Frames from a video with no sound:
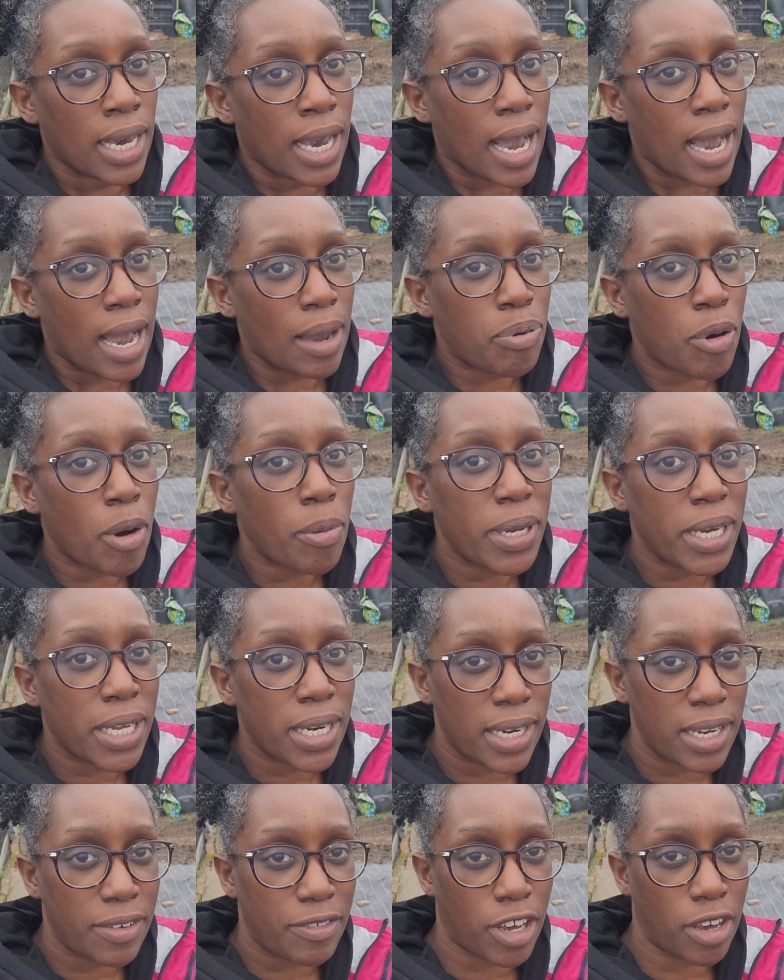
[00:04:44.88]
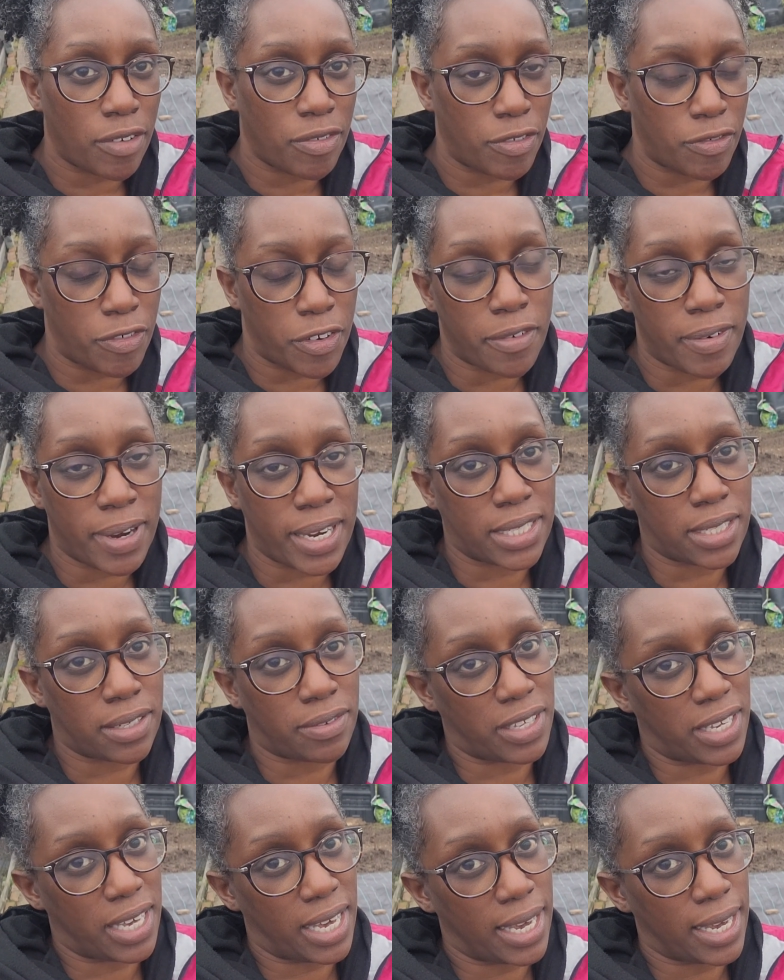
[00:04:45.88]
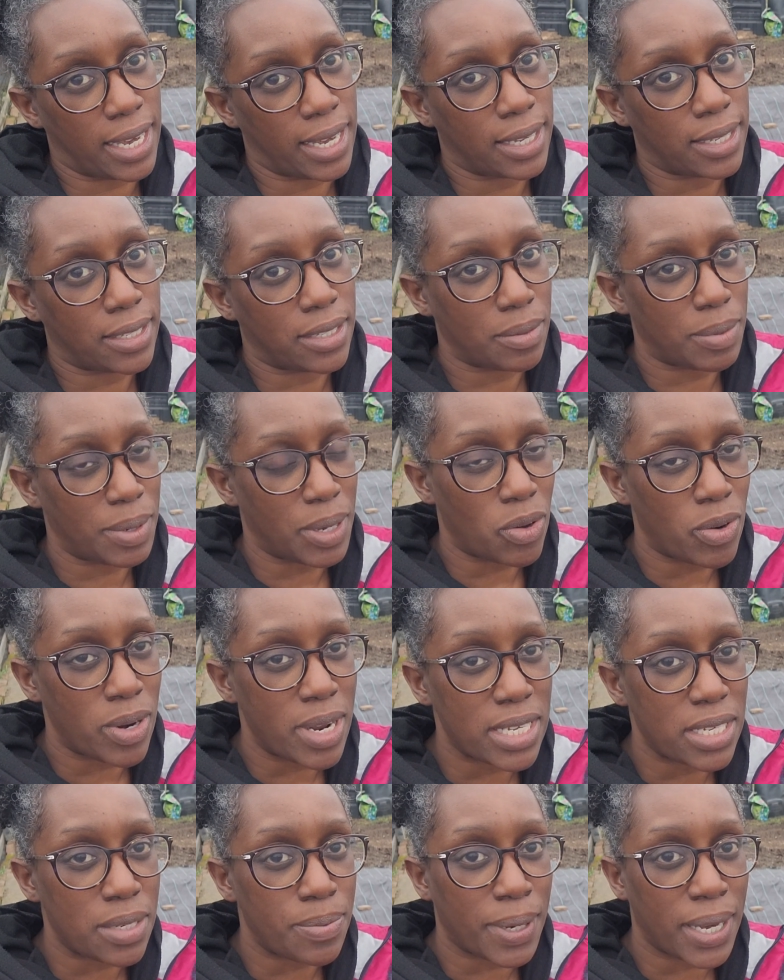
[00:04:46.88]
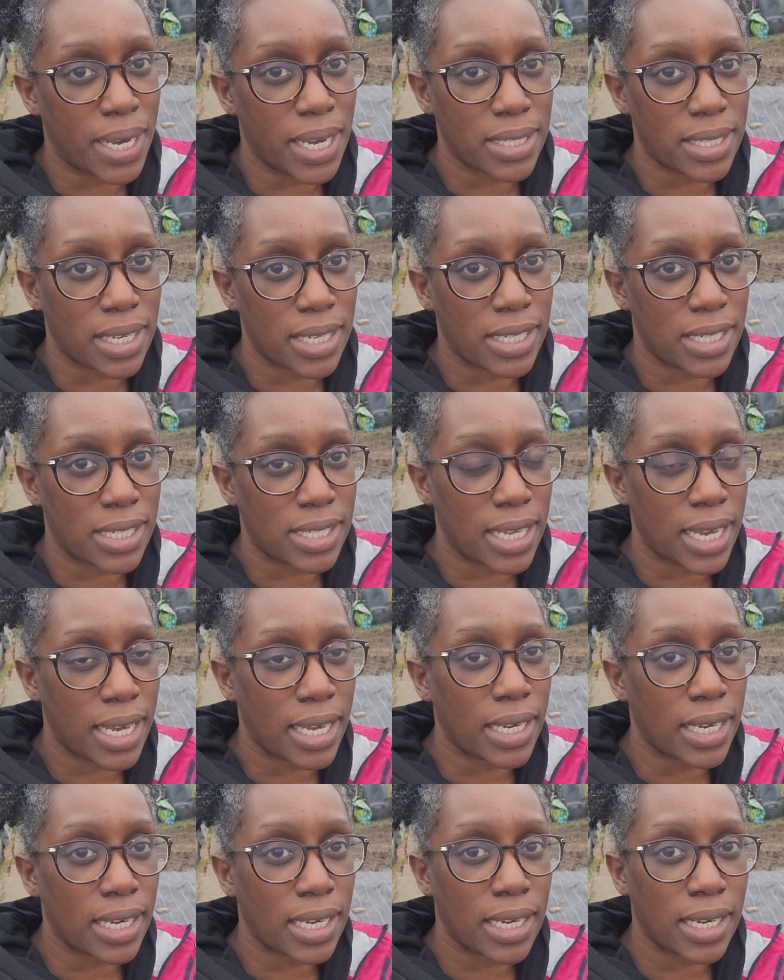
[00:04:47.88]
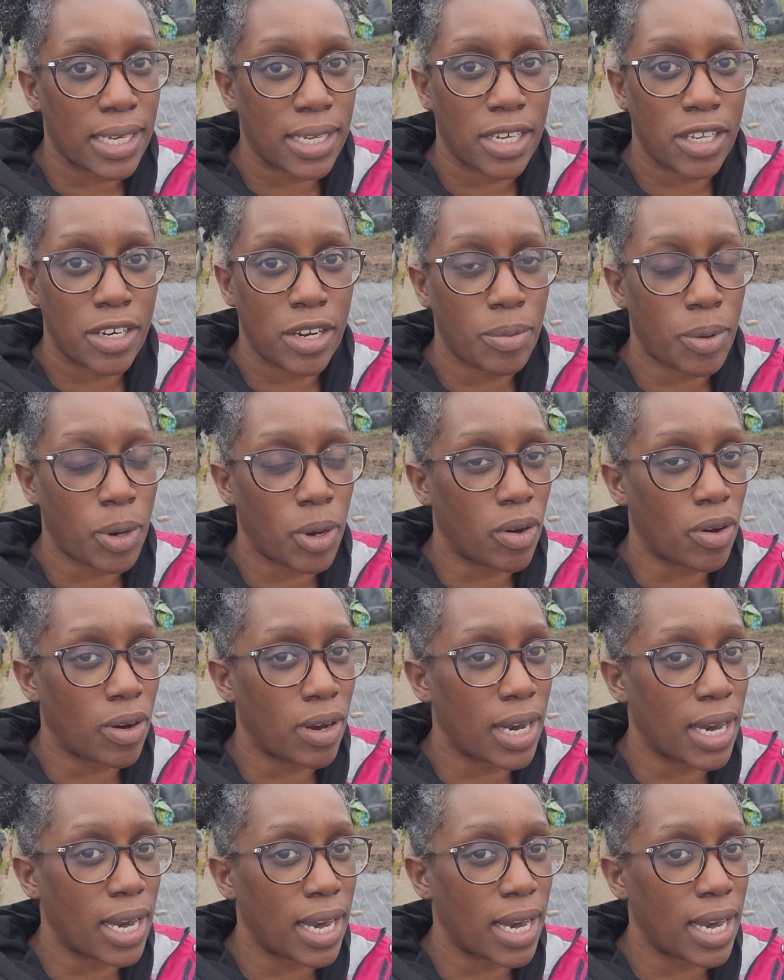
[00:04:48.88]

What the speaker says: I'm probably going to leave it covered for the rest of the year, to be honest, because I just think, you know what,